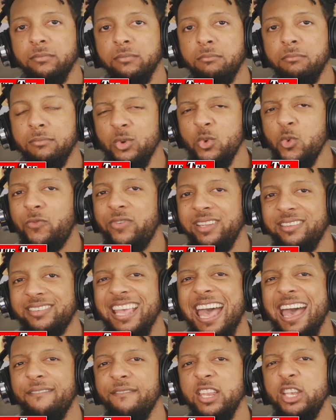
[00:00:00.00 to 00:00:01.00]
Movies
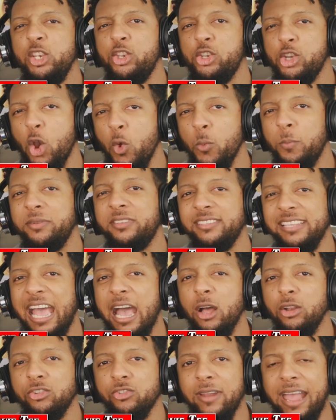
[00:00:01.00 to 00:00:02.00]
having dope
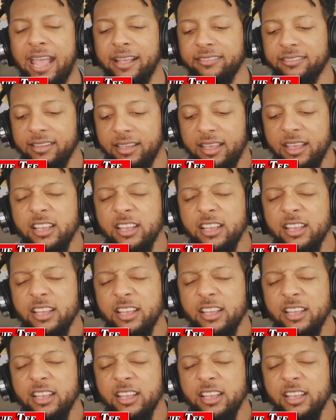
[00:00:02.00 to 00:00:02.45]
soundtracks.